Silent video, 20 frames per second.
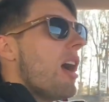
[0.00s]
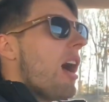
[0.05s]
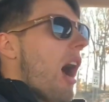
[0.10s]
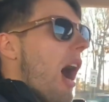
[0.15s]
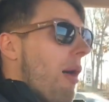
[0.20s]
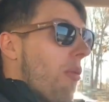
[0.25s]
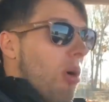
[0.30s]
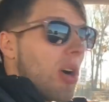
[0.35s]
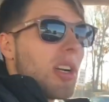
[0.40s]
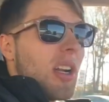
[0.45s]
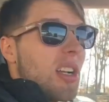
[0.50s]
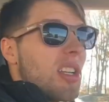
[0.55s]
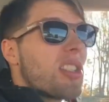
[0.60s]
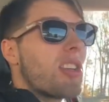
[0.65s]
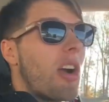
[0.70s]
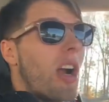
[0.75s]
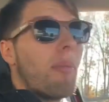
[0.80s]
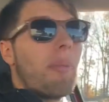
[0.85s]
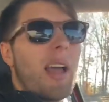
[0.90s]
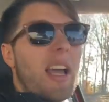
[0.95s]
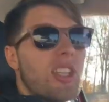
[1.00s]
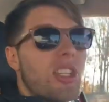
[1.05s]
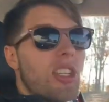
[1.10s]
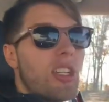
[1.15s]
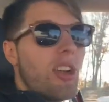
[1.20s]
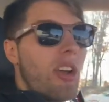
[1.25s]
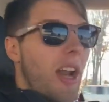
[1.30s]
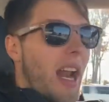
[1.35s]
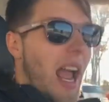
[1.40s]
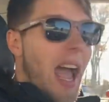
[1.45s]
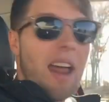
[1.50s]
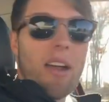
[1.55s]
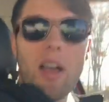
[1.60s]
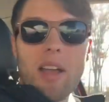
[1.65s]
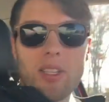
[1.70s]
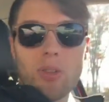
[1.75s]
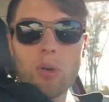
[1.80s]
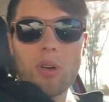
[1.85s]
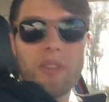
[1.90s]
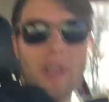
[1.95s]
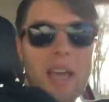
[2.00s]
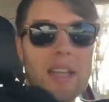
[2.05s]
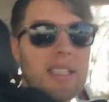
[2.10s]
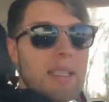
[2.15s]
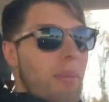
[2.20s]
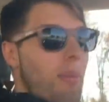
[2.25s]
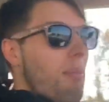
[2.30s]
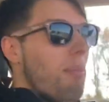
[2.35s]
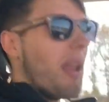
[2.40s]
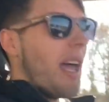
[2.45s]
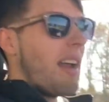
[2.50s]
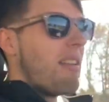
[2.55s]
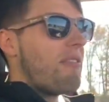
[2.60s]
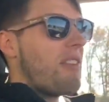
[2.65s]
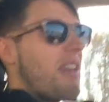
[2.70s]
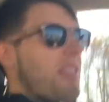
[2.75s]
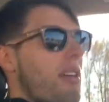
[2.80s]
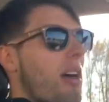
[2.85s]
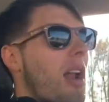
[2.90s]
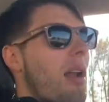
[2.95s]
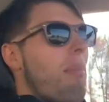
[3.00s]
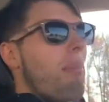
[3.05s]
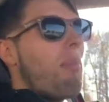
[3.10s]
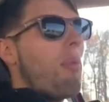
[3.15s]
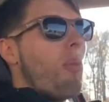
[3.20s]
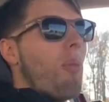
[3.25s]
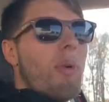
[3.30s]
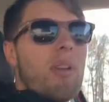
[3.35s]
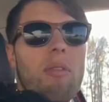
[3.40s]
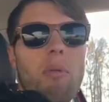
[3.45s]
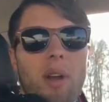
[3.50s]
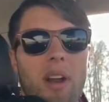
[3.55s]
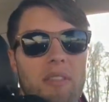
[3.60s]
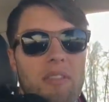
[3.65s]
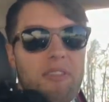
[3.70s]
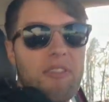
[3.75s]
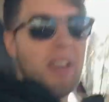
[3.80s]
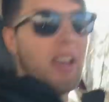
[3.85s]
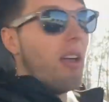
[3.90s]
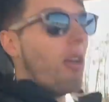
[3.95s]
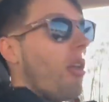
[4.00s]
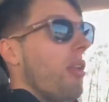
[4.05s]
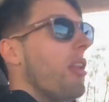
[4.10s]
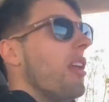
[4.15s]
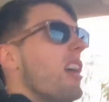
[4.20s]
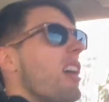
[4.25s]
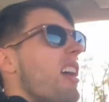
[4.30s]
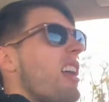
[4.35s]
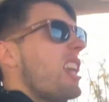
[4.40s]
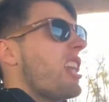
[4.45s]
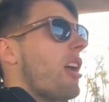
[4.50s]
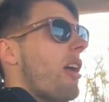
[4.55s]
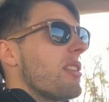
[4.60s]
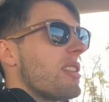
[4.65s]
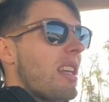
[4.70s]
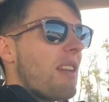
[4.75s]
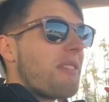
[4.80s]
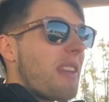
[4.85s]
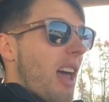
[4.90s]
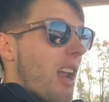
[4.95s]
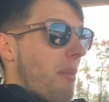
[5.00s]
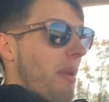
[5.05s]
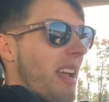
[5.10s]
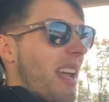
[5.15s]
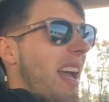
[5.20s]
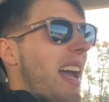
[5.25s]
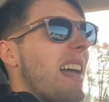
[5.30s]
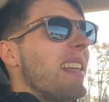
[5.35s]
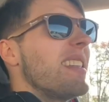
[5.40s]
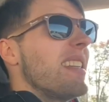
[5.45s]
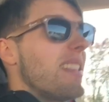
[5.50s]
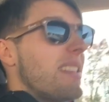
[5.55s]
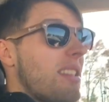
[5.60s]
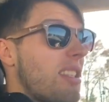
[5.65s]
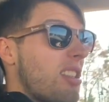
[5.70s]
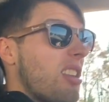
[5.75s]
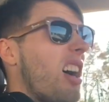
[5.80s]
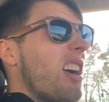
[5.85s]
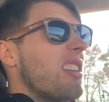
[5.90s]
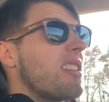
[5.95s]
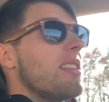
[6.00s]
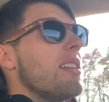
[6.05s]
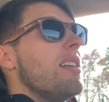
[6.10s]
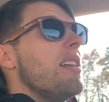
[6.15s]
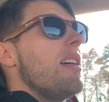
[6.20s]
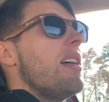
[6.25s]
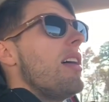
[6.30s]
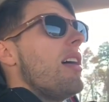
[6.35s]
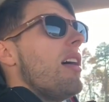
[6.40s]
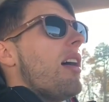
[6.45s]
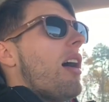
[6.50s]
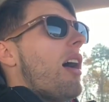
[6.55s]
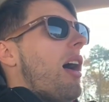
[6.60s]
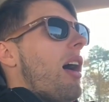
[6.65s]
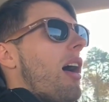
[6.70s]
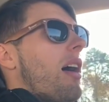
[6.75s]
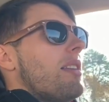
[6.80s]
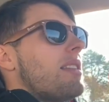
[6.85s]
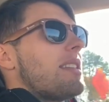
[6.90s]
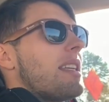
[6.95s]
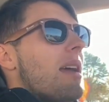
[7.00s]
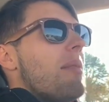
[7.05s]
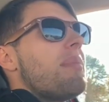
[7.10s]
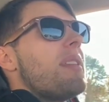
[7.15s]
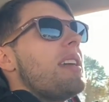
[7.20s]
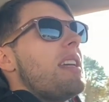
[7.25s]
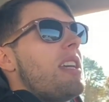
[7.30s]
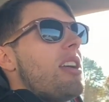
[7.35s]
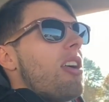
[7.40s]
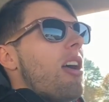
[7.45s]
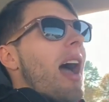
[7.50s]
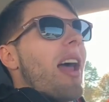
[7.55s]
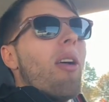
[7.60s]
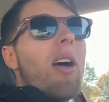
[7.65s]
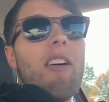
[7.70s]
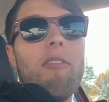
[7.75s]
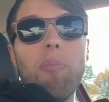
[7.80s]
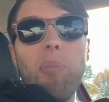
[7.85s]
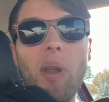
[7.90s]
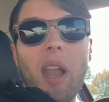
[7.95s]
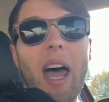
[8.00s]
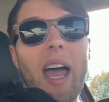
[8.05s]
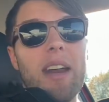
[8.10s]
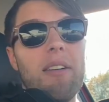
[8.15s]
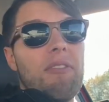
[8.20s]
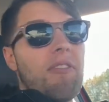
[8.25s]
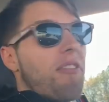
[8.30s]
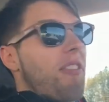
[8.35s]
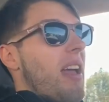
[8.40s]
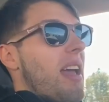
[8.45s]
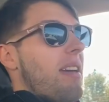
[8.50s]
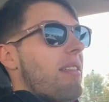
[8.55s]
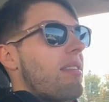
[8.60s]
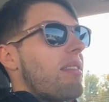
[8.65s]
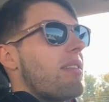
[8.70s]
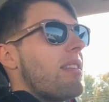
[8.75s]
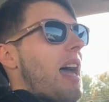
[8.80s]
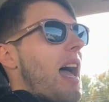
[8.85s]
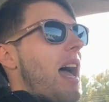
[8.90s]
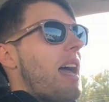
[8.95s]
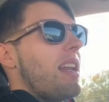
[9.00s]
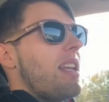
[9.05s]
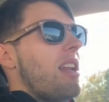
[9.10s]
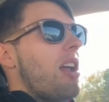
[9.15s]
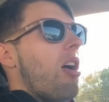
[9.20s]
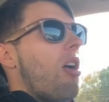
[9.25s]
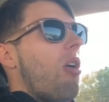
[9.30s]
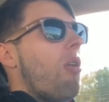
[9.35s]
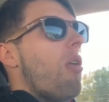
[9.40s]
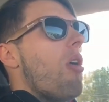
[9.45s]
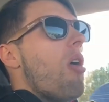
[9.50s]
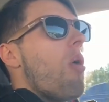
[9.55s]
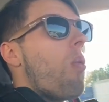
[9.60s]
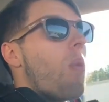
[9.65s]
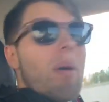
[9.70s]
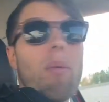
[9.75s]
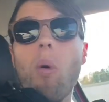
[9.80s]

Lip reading: I worked on a startup last year, and I sort of had some blind faith on it. When it failed, you know, I was left out on my ass and it sucked. Same thing here. I don't have blind faith that, you know, we will